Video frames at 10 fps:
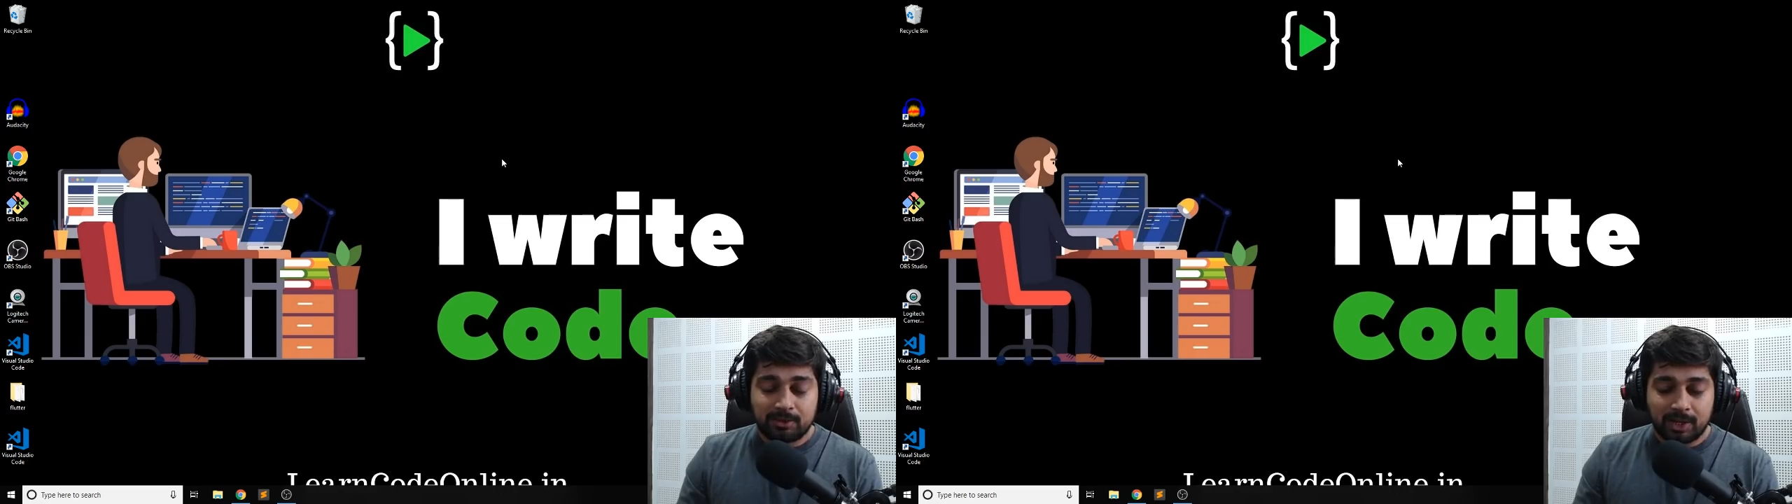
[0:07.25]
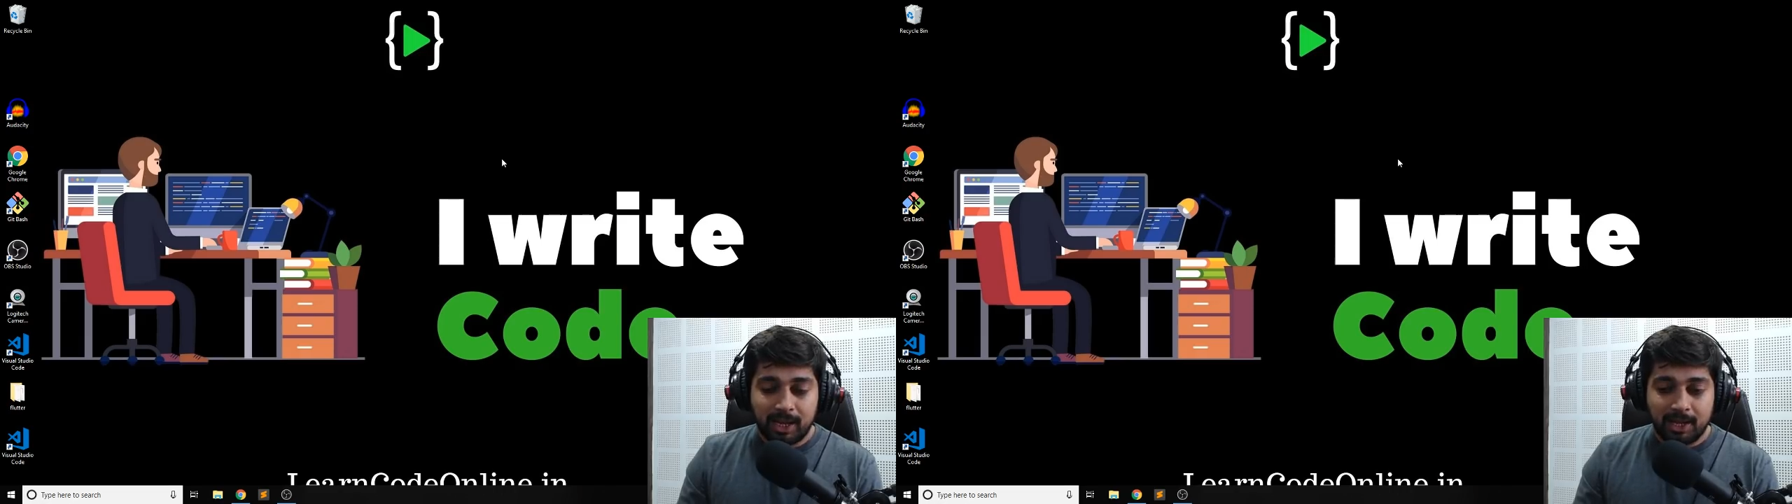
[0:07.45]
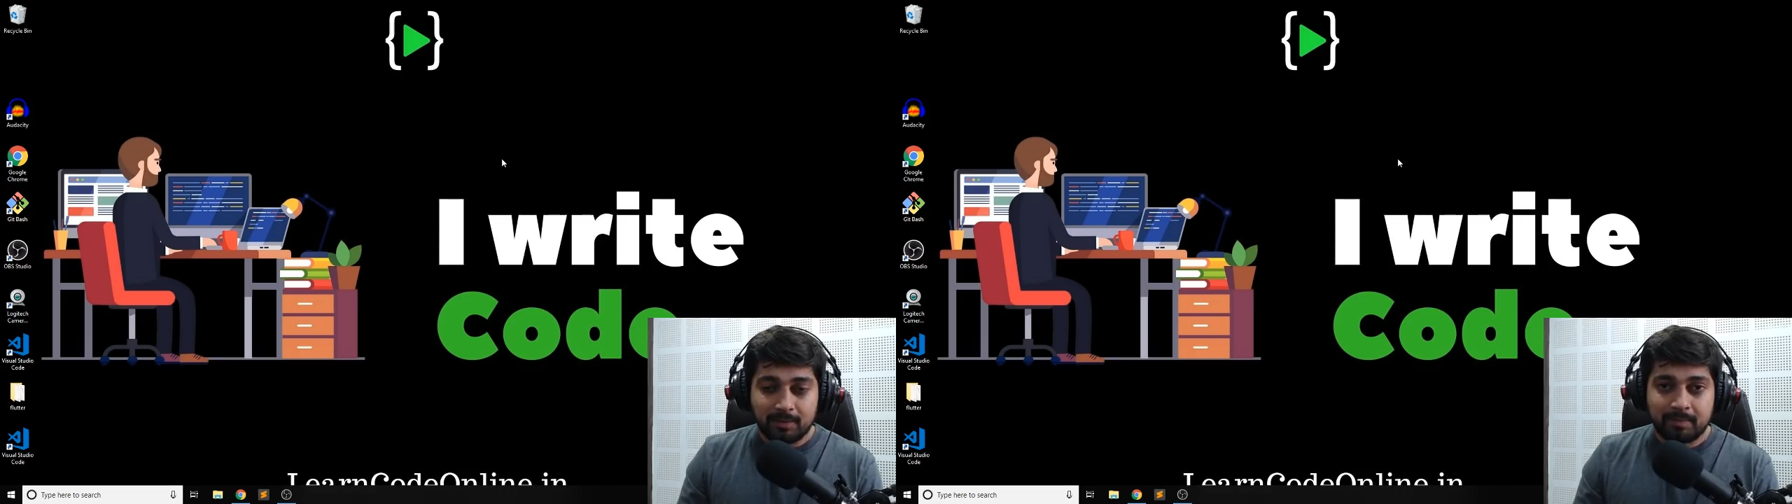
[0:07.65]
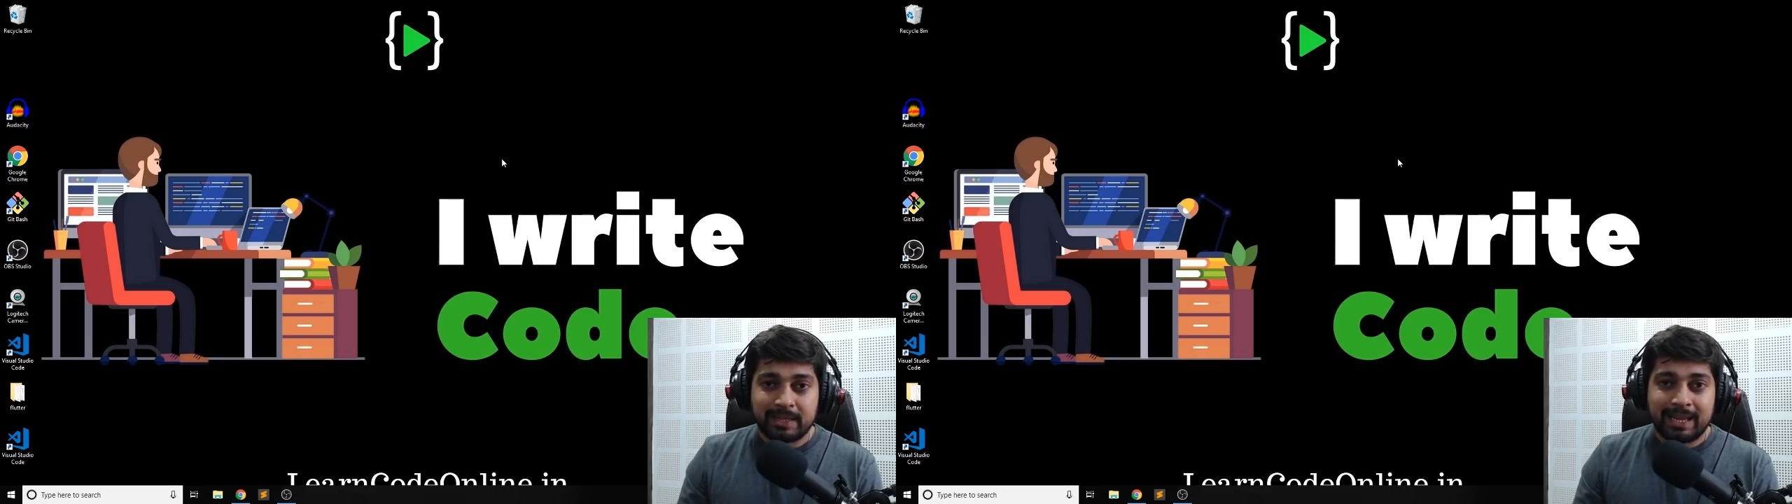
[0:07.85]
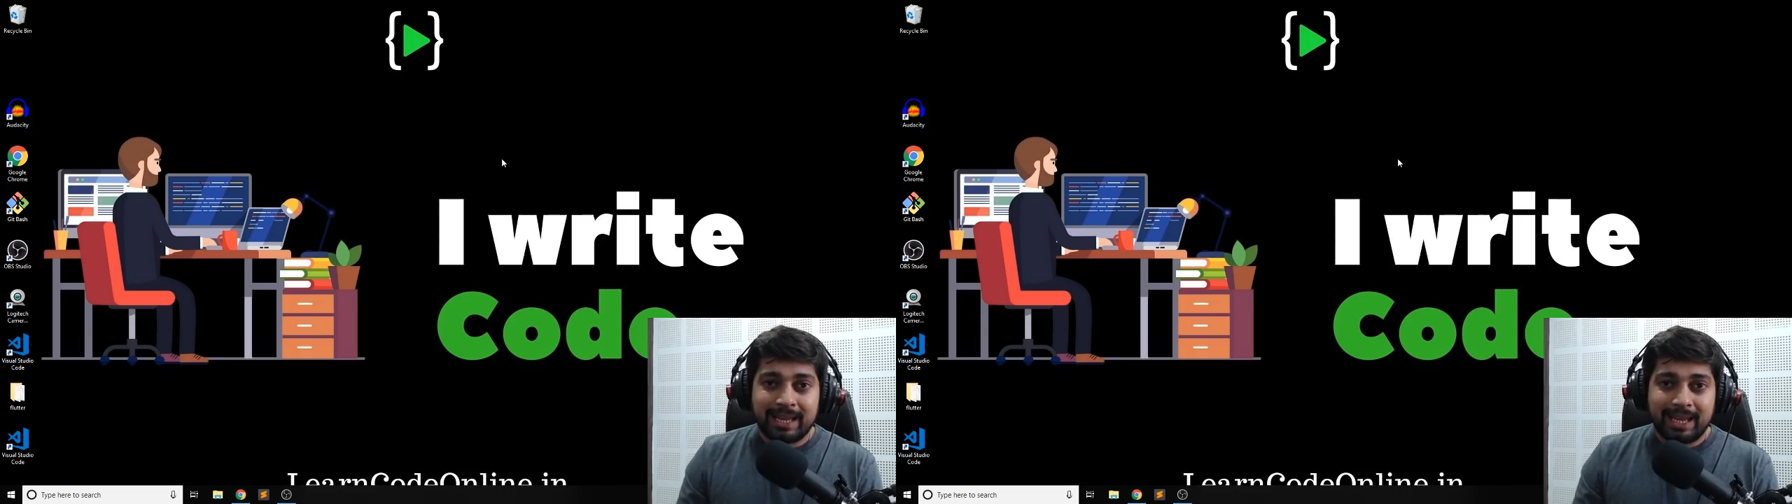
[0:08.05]
again.
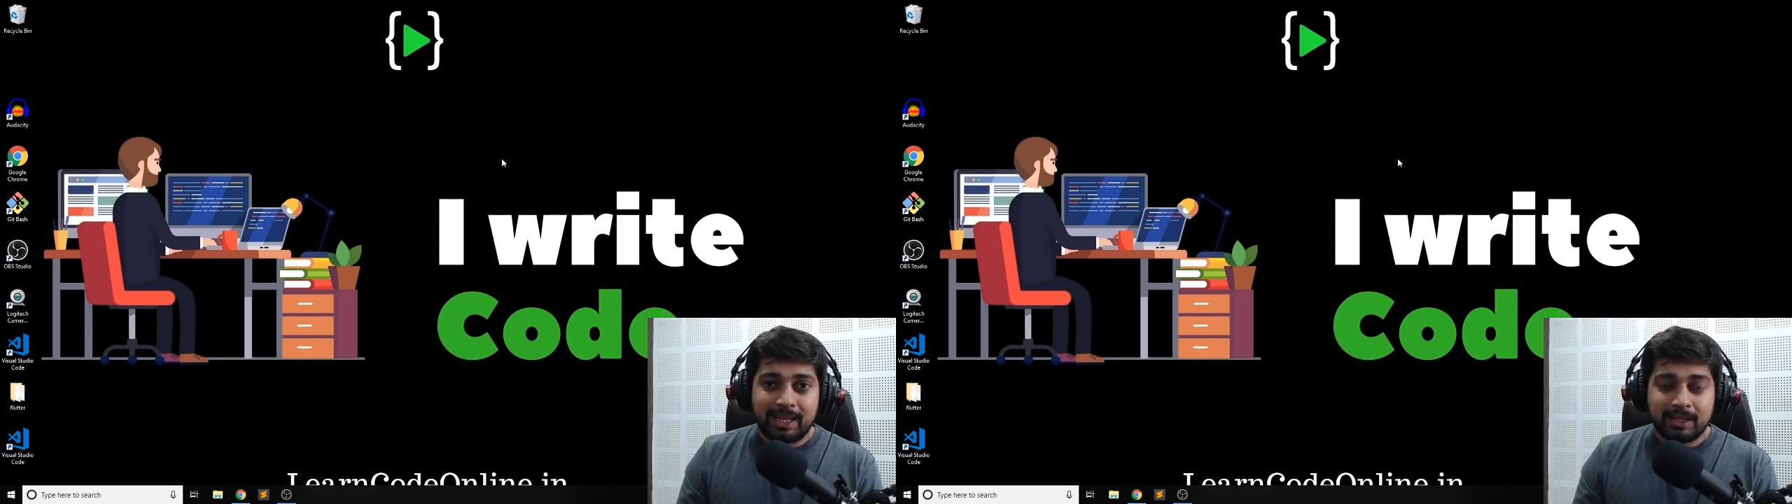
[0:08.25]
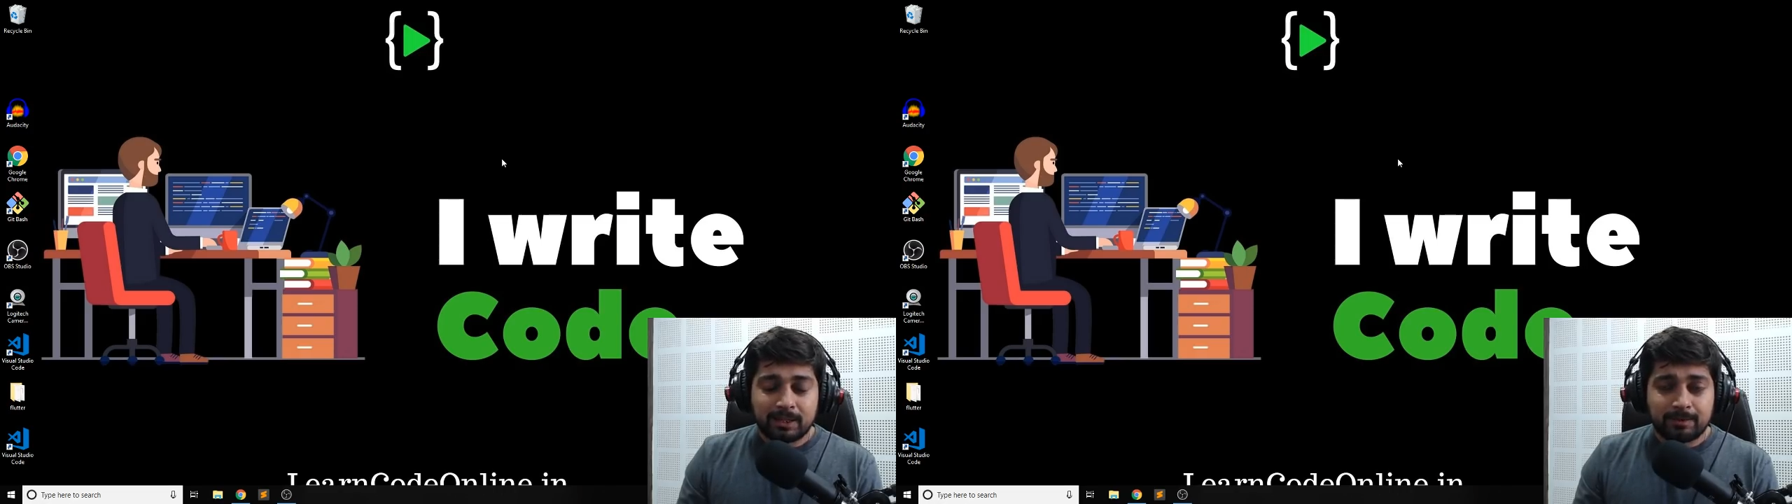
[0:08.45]
In this